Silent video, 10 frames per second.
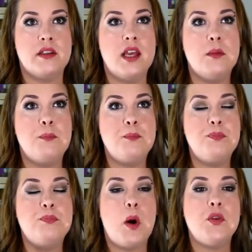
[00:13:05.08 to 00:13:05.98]
They,
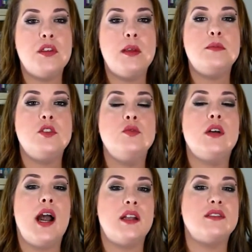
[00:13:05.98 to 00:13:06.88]
both of them do
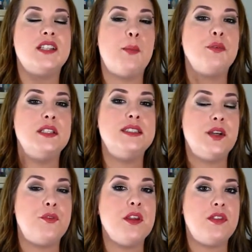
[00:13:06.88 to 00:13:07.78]
kind of separately
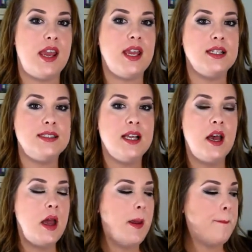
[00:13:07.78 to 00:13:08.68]
different things,
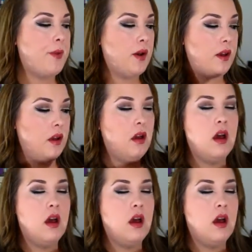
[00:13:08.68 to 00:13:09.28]
but